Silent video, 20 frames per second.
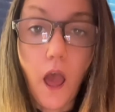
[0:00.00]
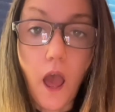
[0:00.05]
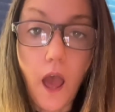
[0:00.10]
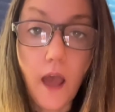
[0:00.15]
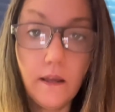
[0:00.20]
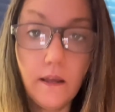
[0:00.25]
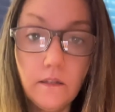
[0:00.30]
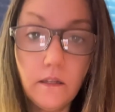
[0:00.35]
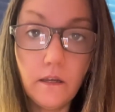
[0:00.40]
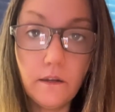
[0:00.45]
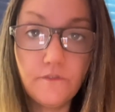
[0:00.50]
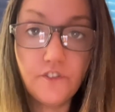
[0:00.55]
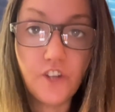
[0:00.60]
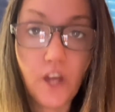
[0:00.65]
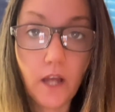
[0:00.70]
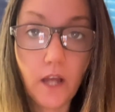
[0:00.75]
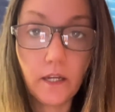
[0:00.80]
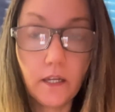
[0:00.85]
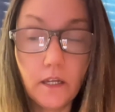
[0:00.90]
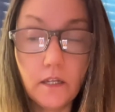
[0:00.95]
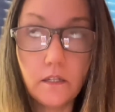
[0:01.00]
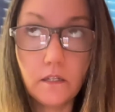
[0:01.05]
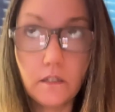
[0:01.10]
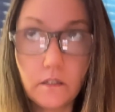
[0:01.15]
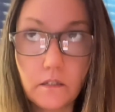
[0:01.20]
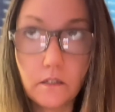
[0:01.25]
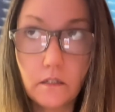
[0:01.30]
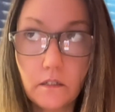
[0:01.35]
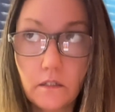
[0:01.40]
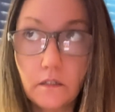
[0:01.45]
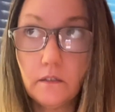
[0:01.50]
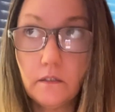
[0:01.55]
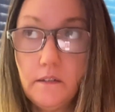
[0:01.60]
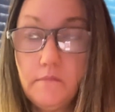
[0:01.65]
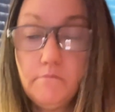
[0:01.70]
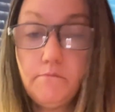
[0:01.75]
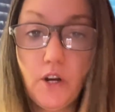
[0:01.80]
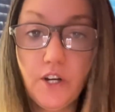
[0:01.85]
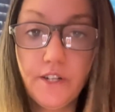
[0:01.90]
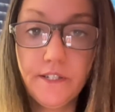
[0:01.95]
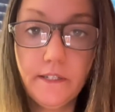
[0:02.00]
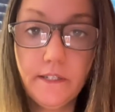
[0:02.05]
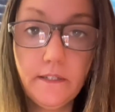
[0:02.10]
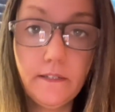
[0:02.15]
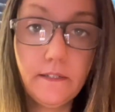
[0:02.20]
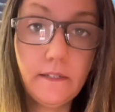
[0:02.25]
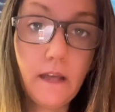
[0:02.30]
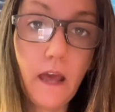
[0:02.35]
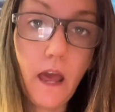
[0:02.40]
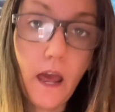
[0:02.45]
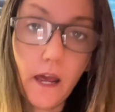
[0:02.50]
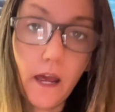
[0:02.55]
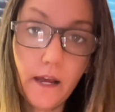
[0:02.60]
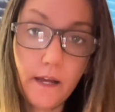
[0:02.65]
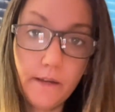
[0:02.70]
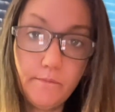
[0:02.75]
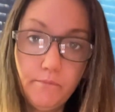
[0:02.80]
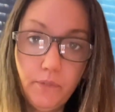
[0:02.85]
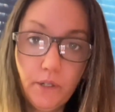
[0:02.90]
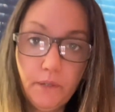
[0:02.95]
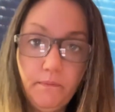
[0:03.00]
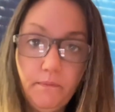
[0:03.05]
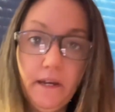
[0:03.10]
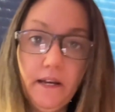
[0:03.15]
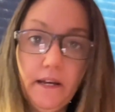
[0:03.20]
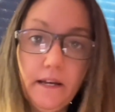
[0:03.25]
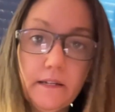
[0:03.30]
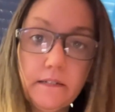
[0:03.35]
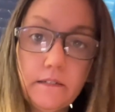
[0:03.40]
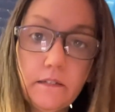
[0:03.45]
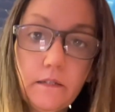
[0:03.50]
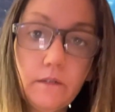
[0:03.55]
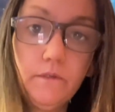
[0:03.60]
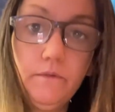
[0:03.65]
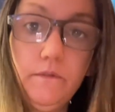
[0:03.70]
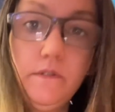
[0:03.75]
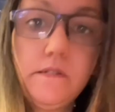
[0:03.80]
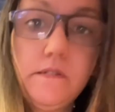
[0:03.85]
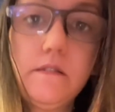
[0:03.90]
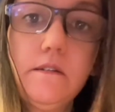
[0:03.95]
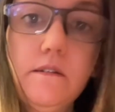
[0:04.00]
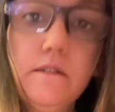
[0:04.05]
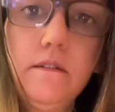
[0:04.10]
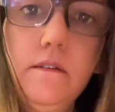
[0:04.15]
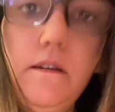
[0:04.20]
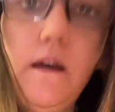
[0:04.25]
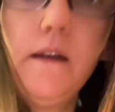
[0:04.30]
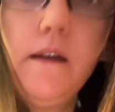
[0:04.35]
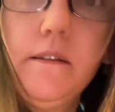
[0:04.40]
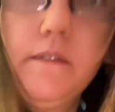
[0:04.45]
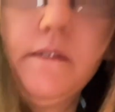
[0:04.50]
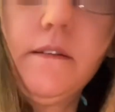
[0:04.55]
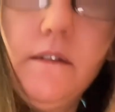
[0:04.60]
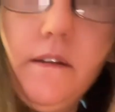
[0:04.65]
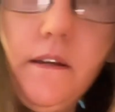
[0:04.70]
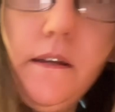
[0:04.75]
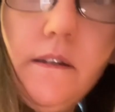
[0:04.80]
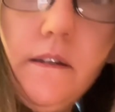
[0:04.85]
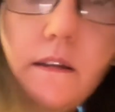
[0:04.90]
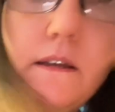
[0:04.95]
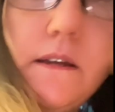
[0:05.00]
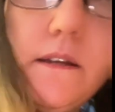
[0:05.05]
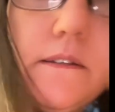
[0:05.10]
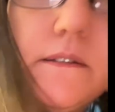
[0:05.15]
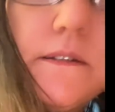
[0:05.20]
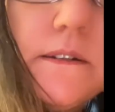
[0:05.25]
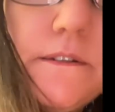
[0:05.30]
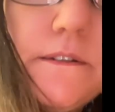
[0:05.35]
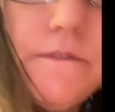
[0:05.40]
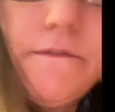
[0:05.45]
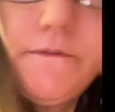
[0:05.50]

I love jackets and purses and book bags with lots and lots of